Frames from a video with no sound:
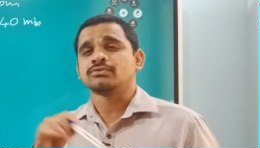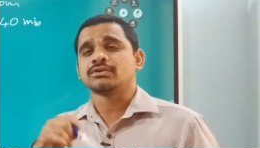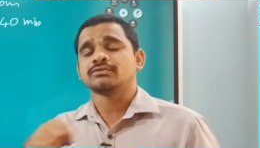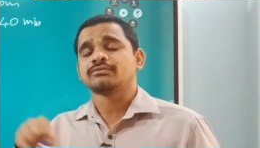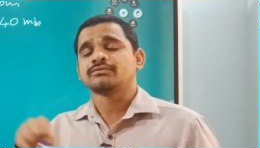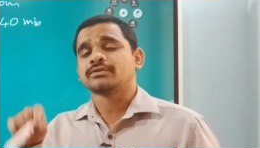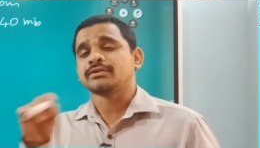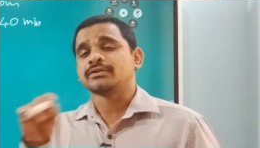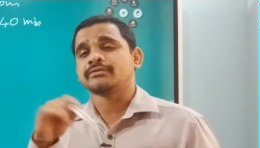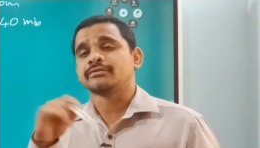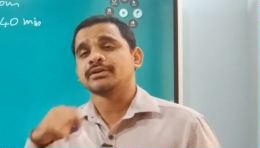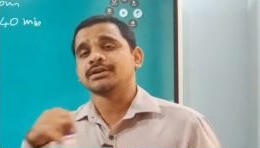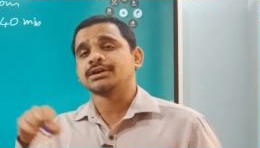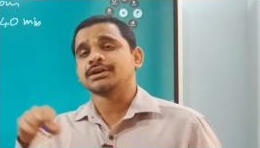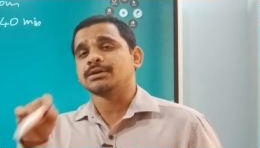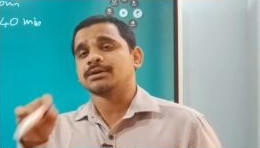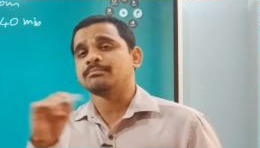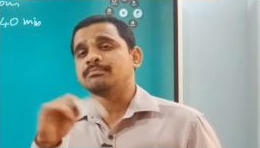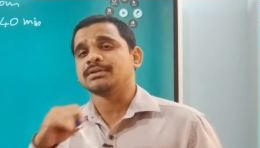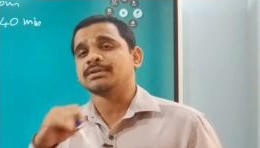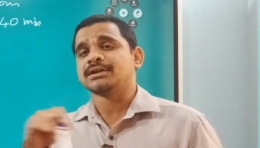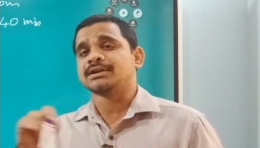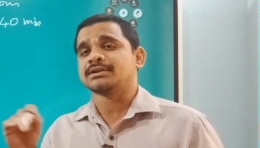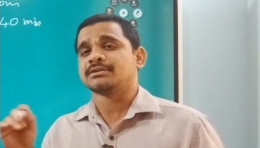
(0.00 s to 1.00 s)
for one
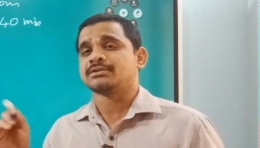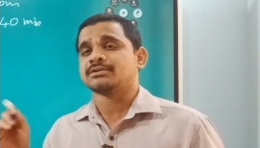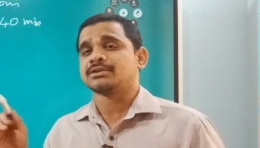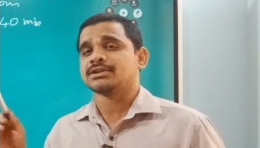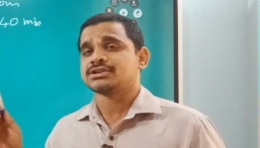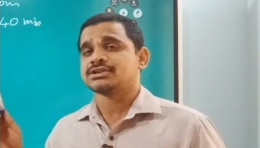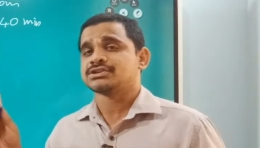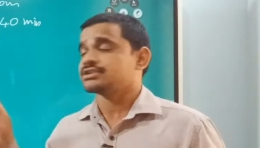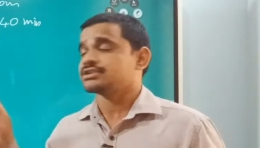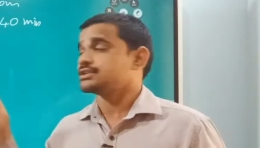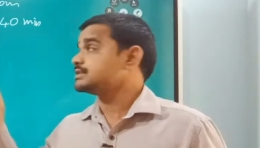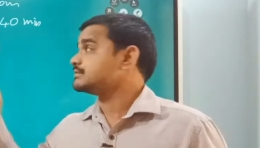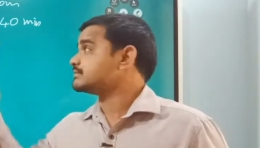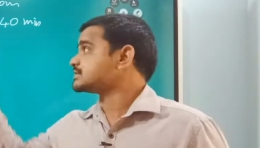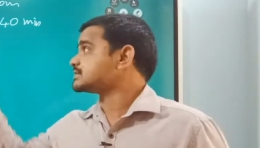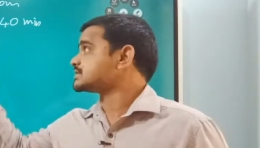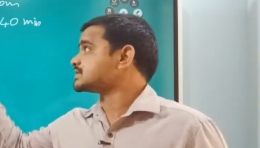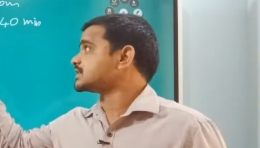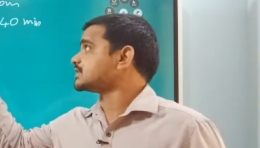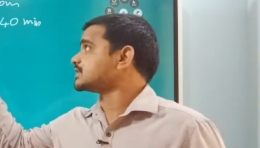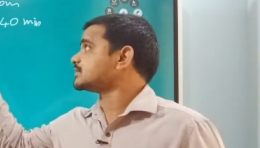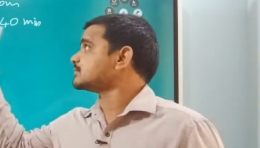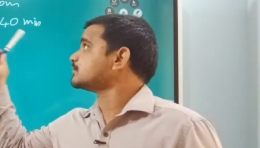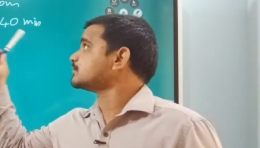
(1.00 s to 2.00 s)
complete rotation, he was
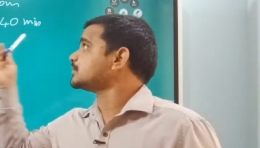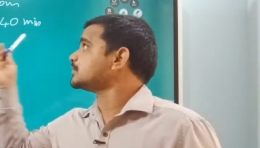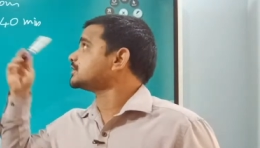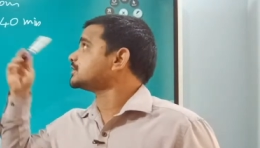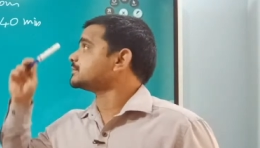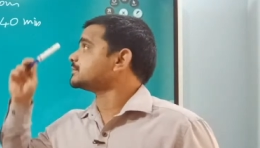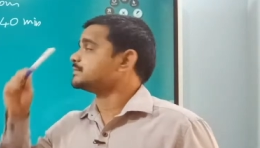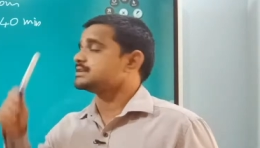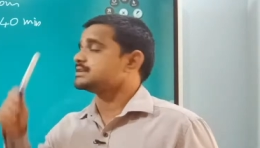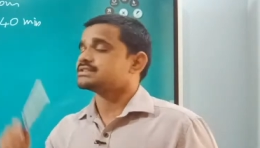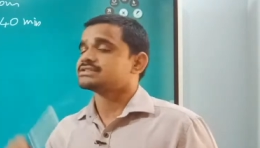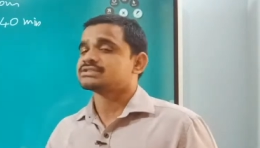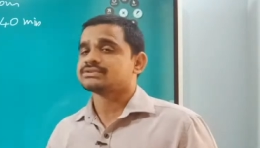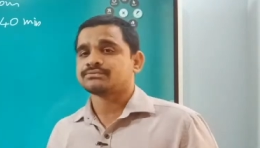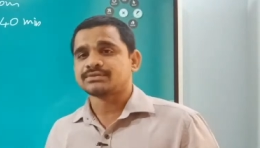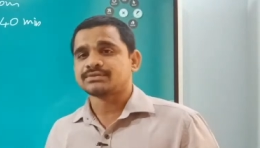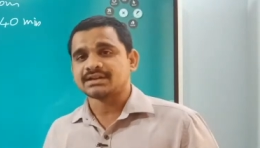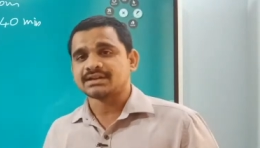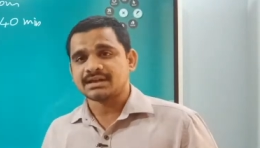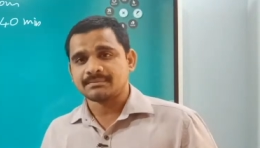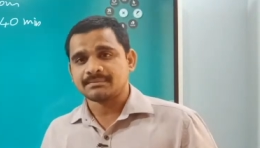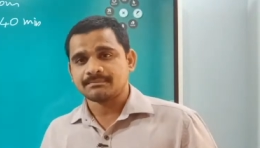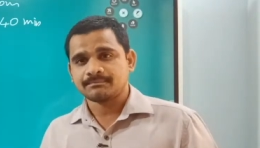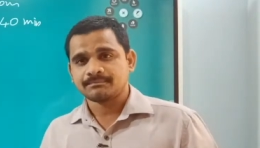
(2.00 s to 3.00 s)
taking 40 minutes of
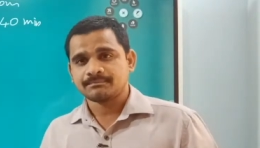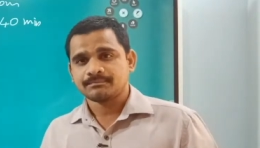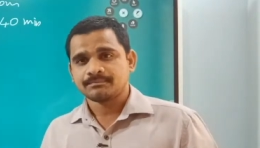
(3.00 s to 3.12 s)
time.